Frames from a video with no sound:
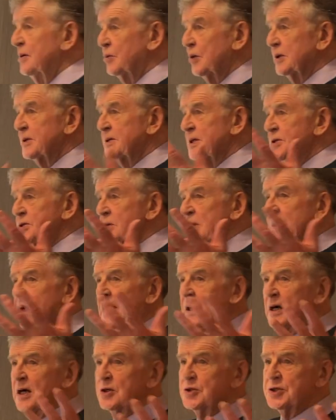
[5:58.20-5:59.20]
Well, doesn't
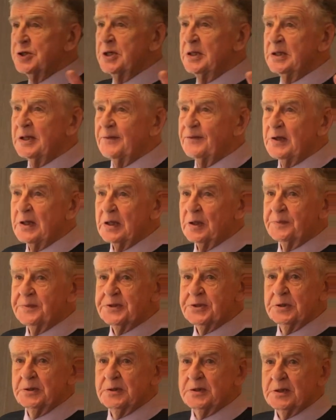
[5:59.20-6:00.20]
that Hosin give you the
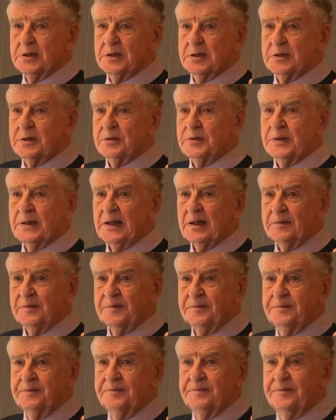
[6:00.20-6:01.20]
opportunity to do that?
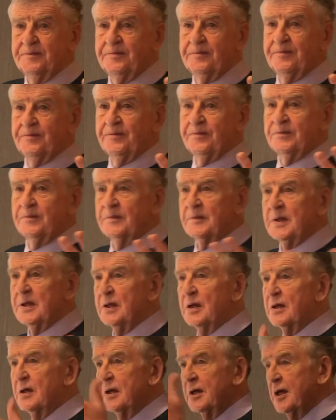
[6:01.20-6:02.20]

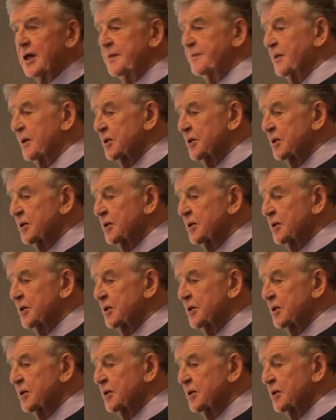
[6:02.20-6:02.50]
You can keep